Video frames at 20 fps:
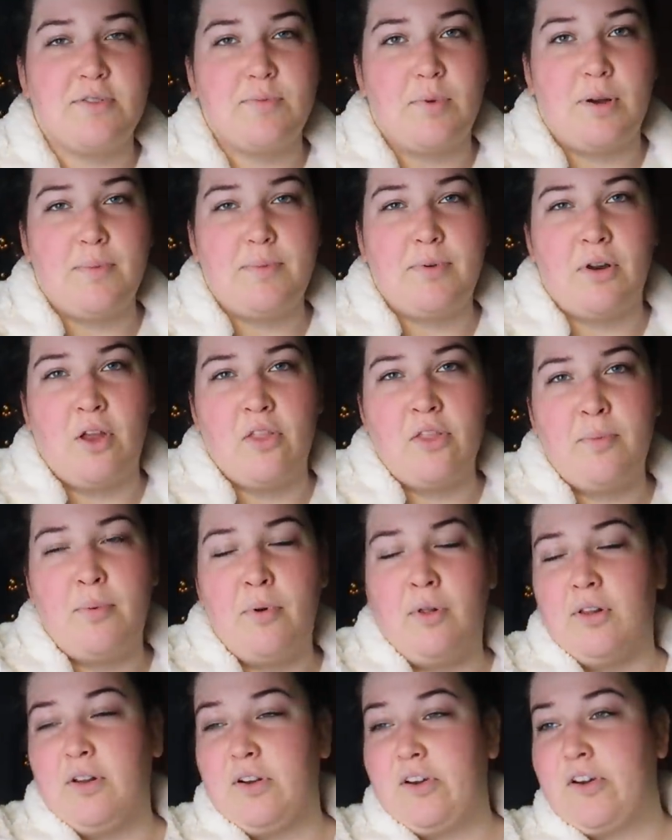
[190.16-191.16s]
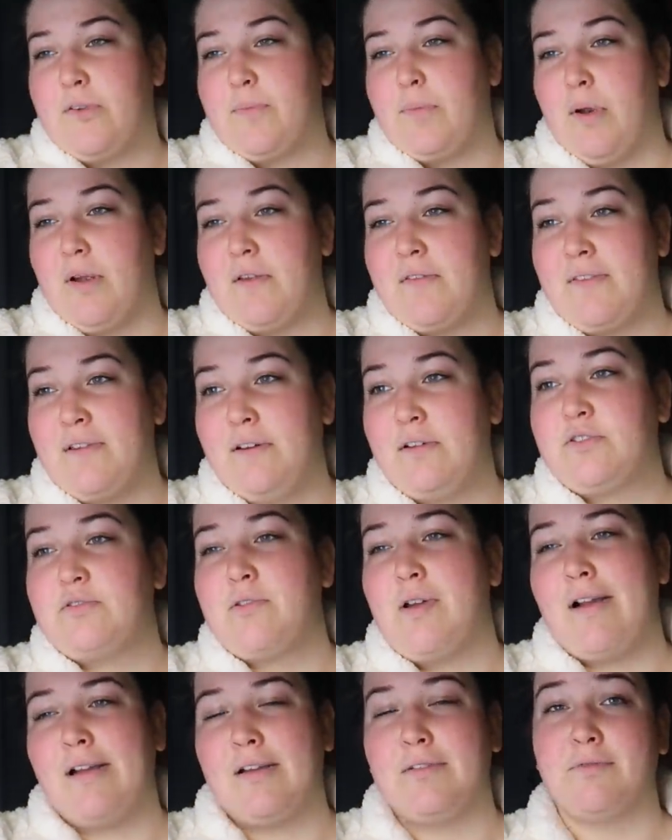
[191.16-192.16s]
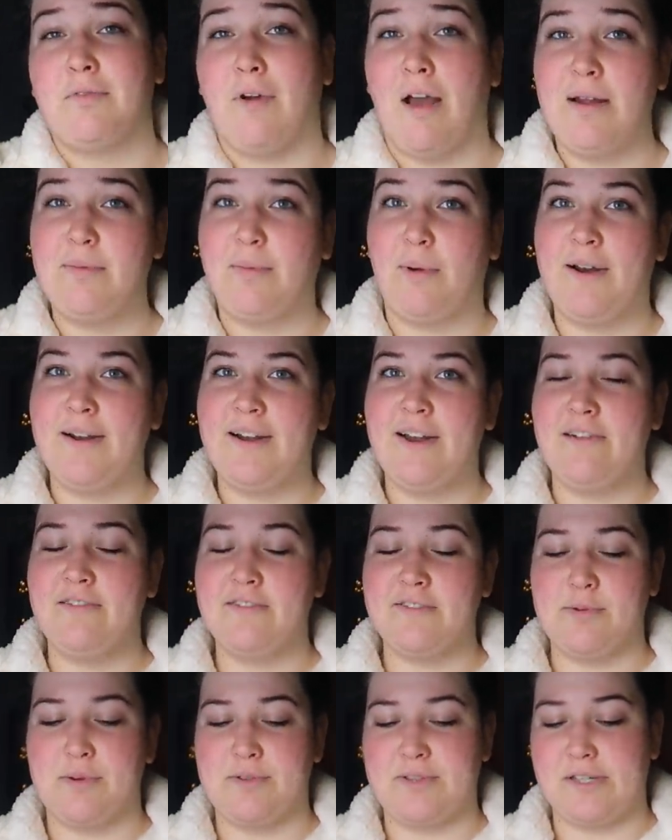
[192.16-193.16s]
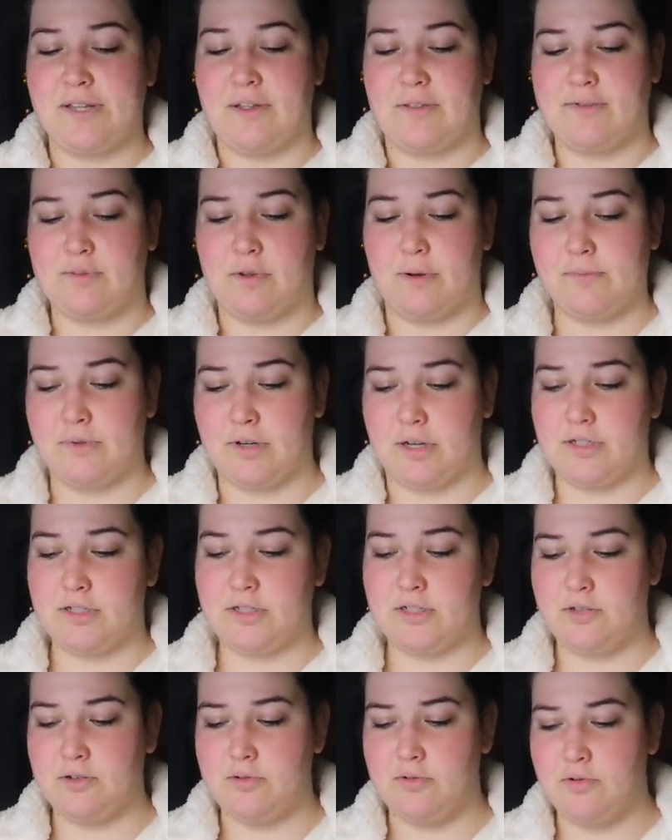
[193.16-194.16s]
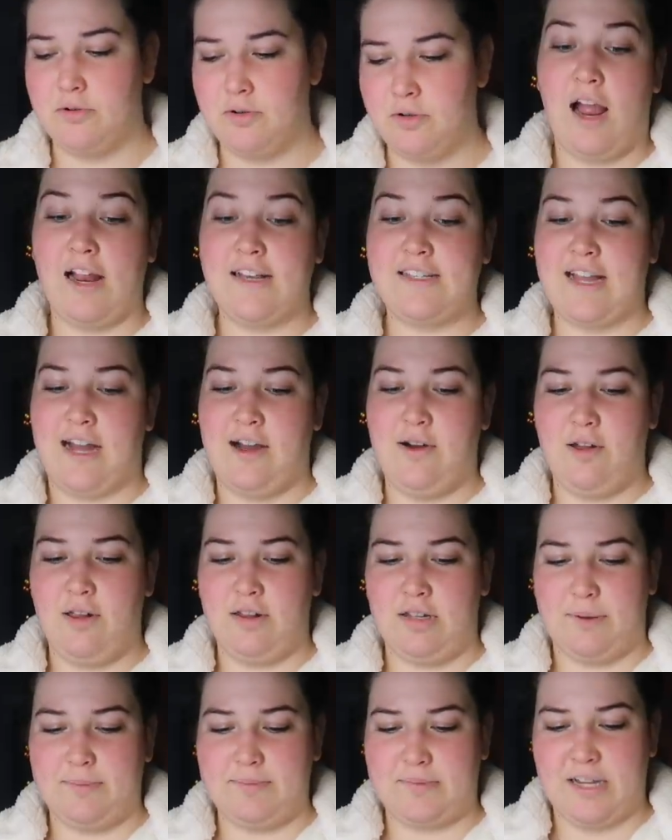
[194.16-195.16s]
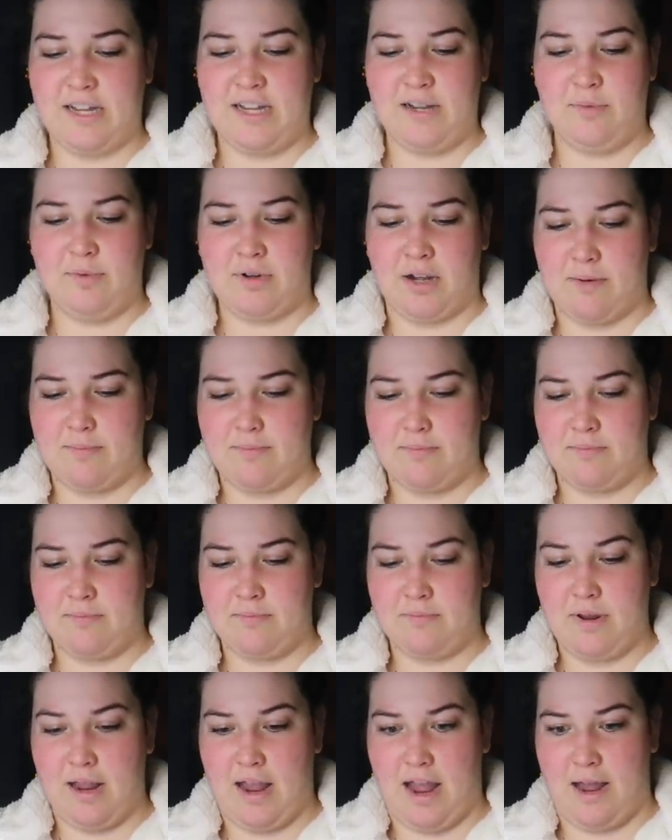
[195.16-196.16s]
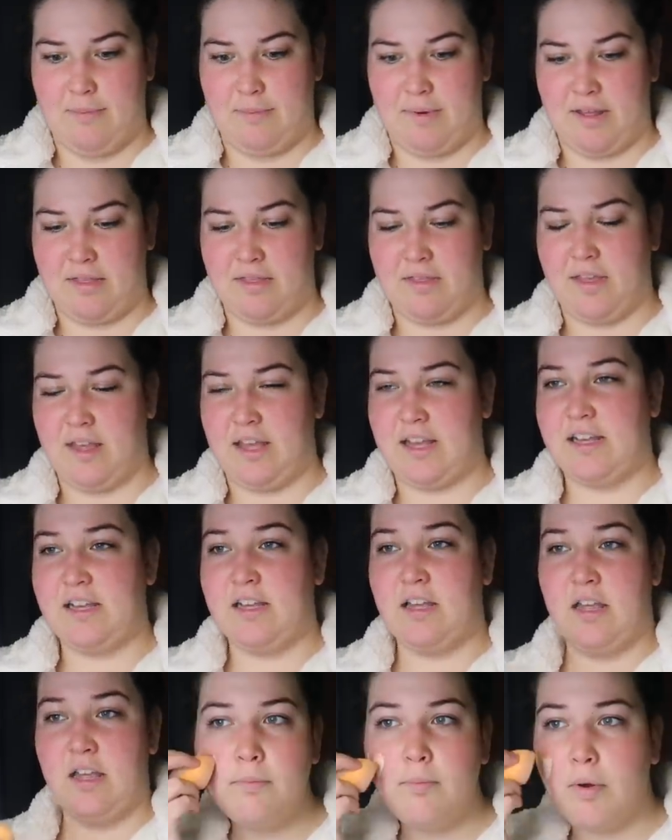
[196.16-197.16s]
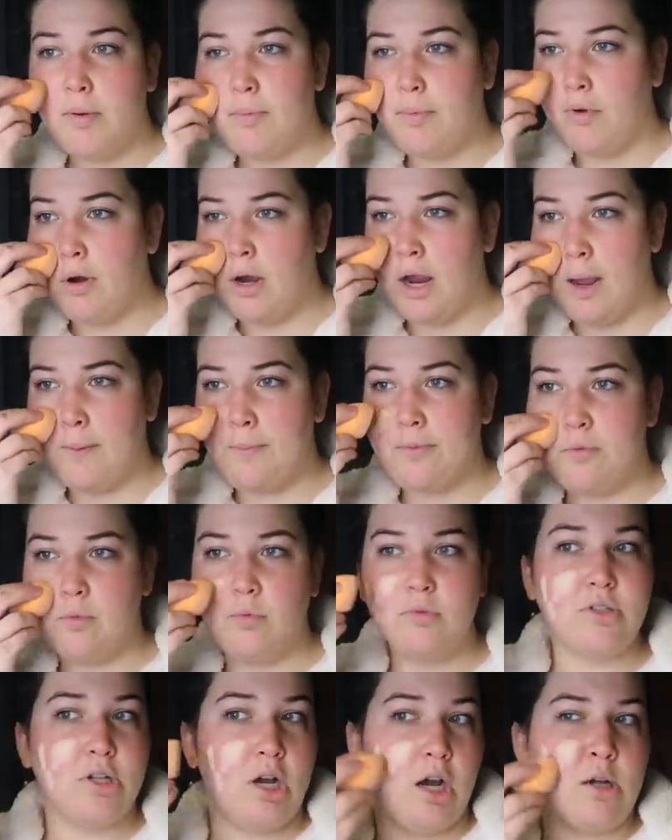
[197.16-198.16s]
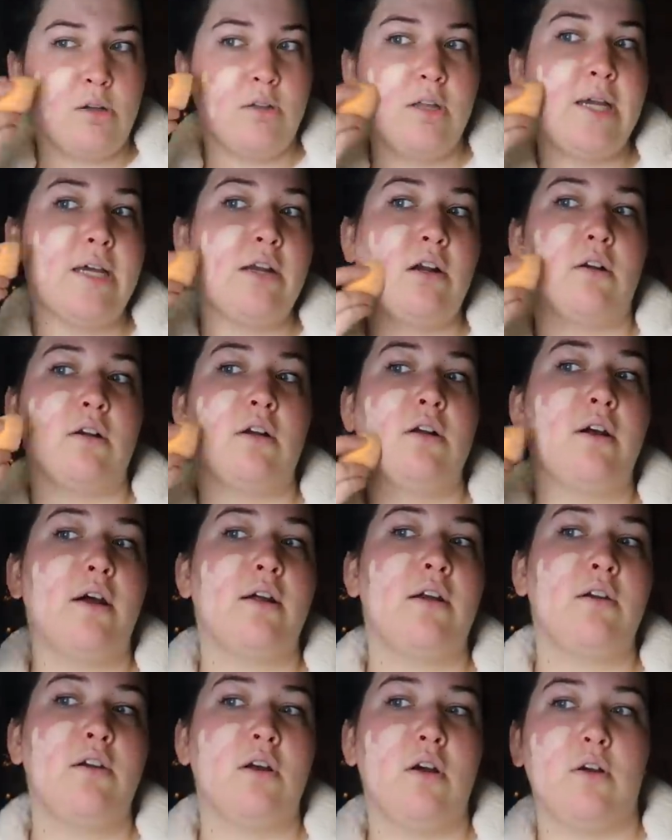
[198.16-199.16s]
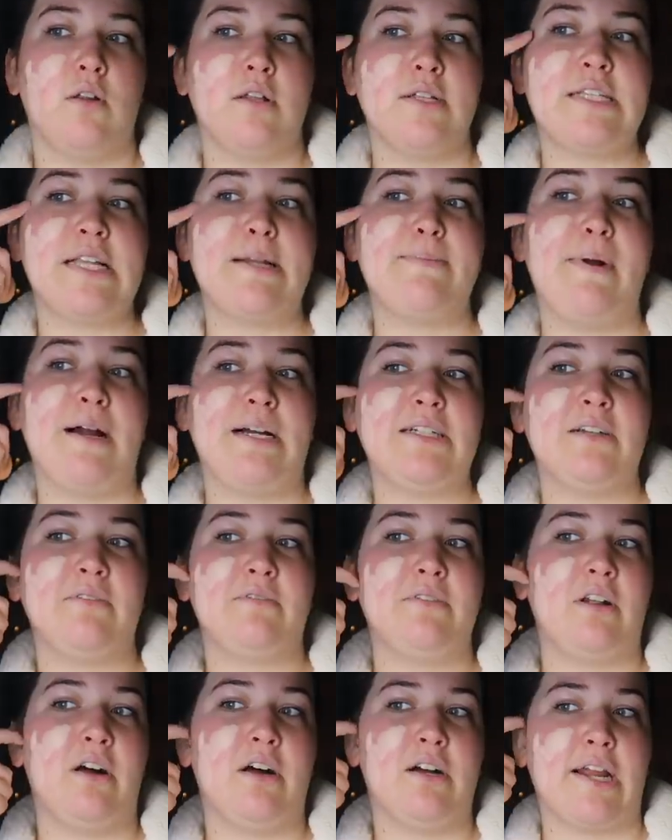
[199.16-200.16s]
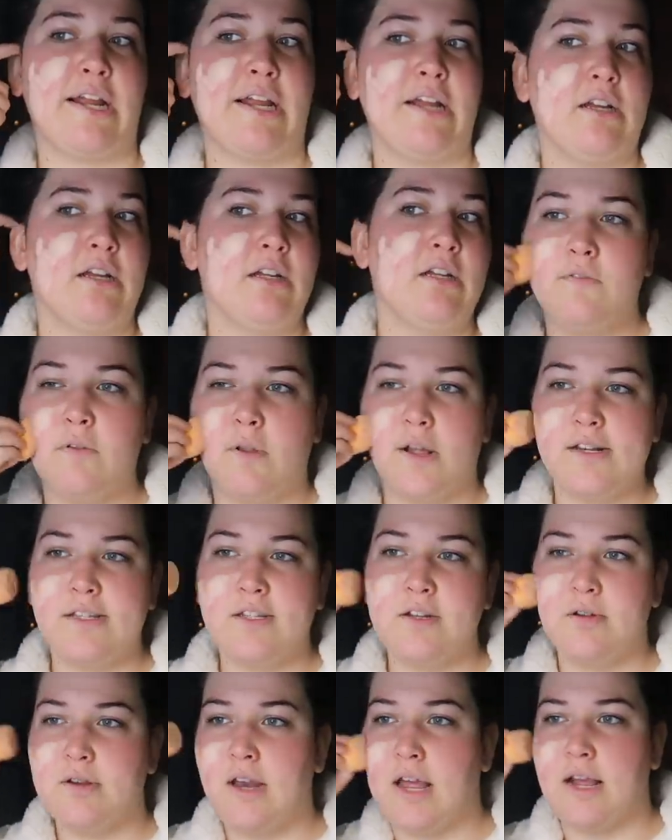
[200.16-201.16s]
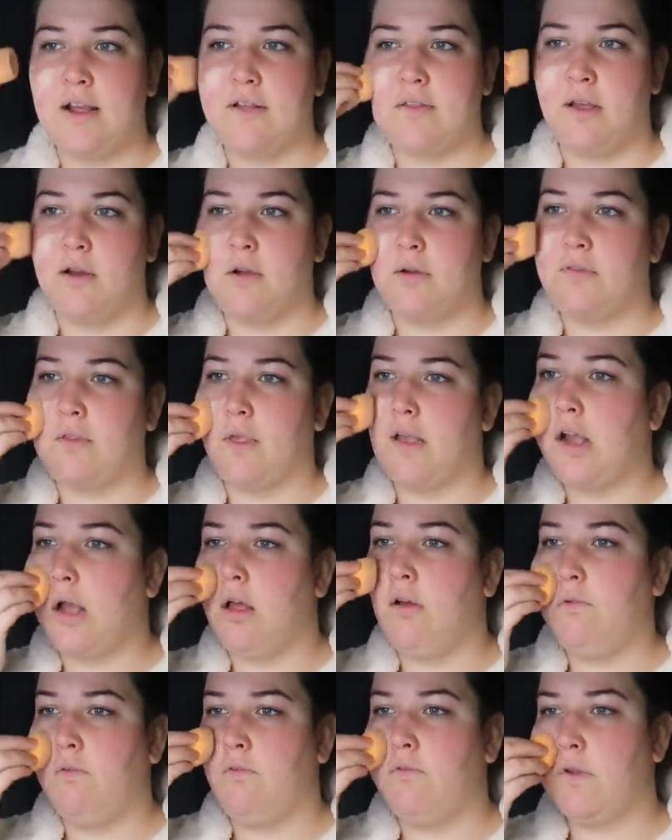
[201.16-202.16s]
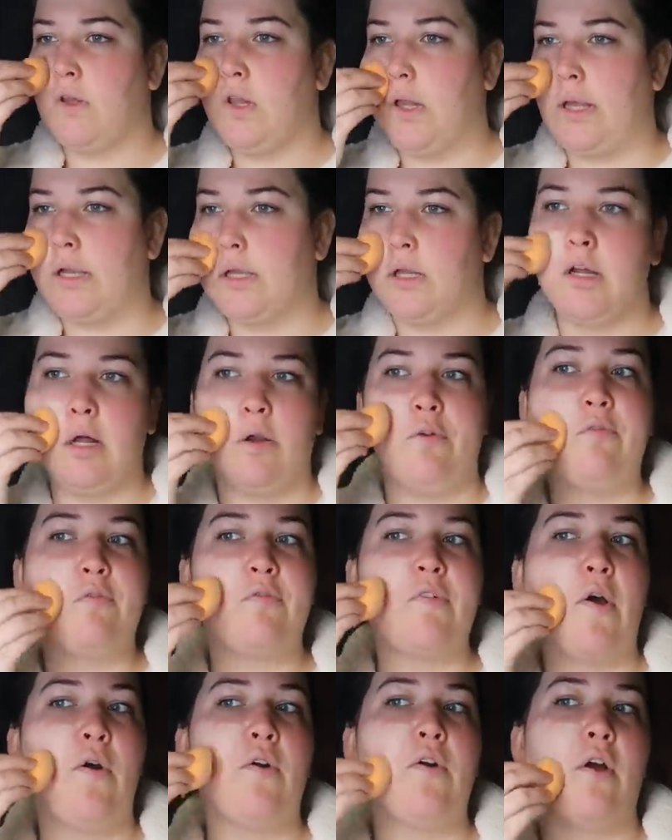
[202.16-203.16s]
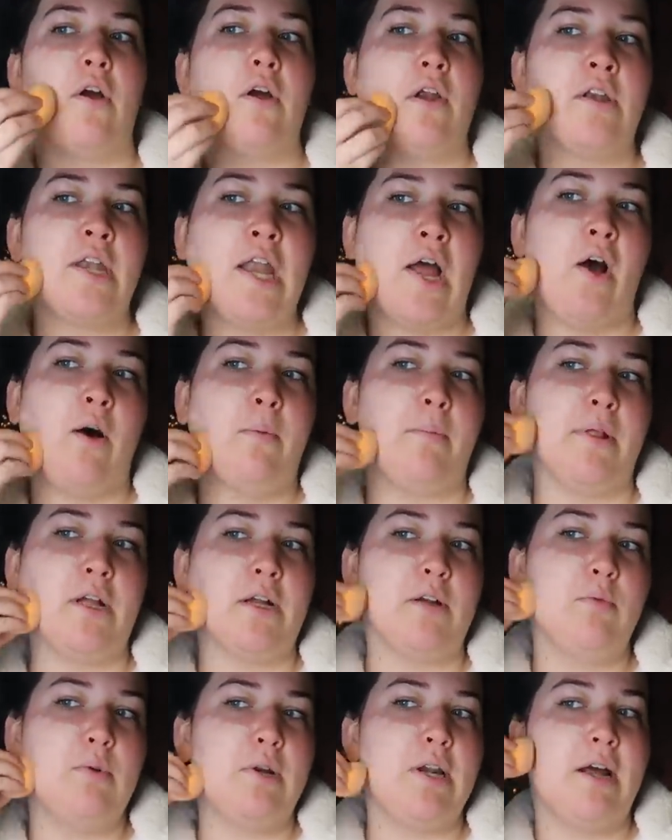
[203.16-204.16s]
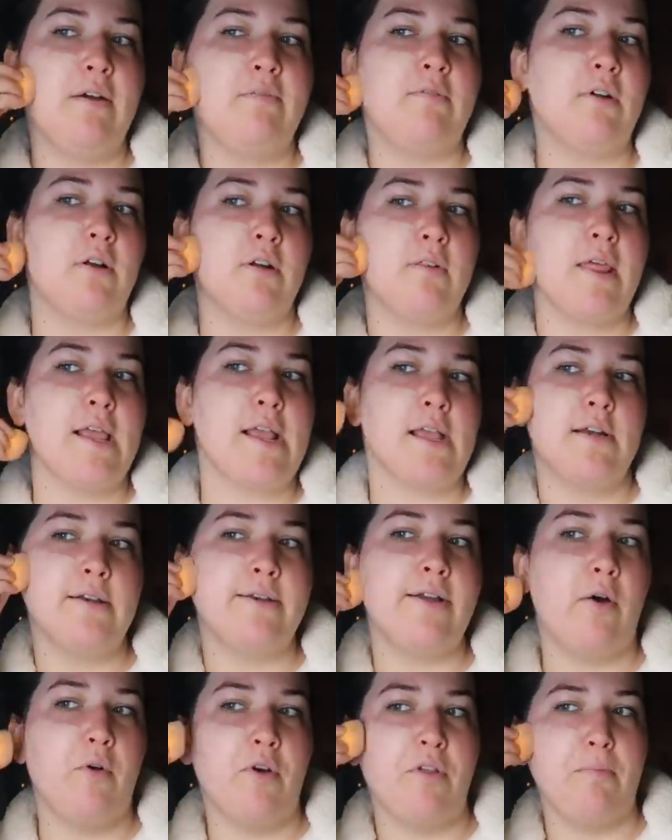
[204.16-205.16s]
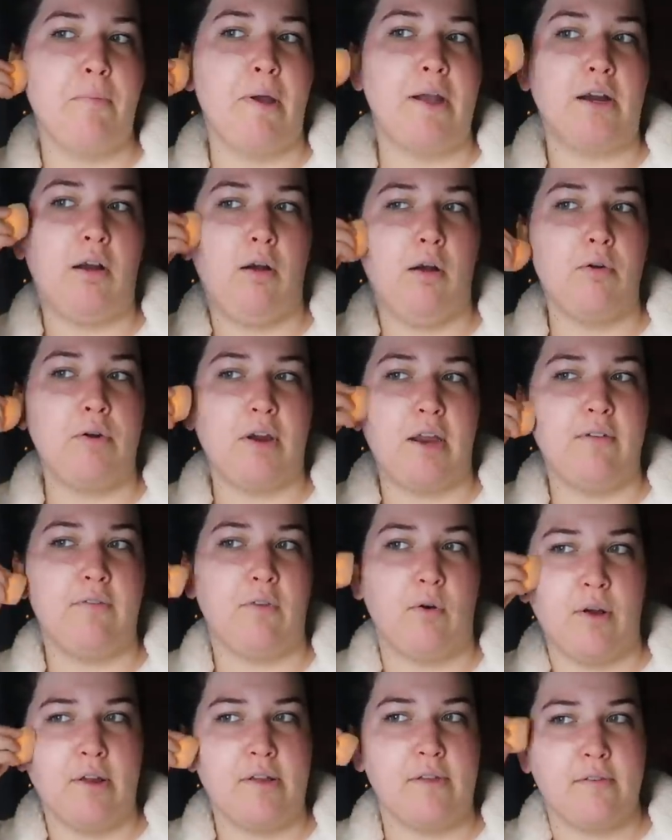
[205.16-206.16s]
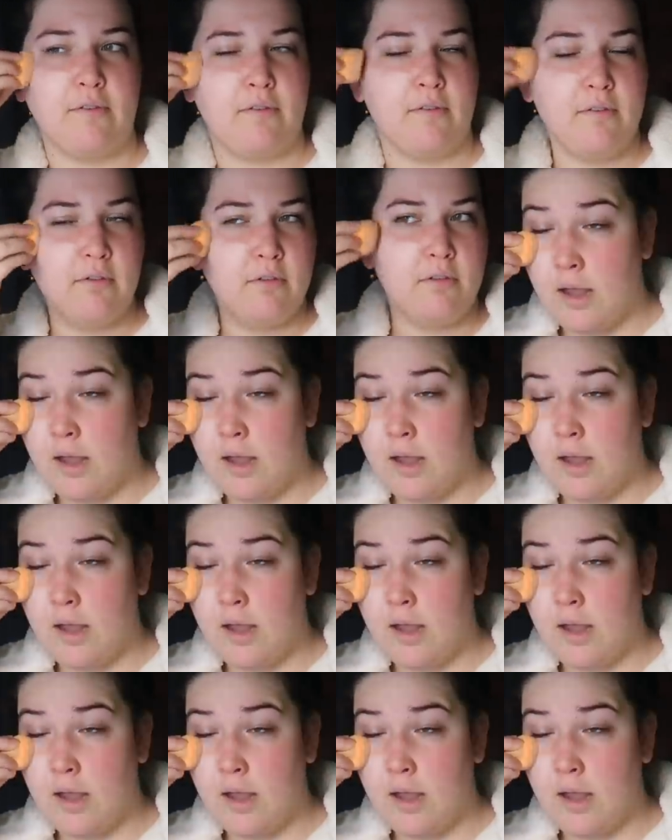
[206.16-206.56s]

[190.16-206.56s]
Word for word: just want to put on the Polar Express soundtrack and vibe right now, so I think that's what I'm going to do. I doubt I'll update when I'm at my thing, but perhaps we'll talk later. I don't know. Let's get back to vlogging. For like two days, I was like, I don't feel like it. I don't feel good. Now I'm like, whatever. They can deal with my croaky voice.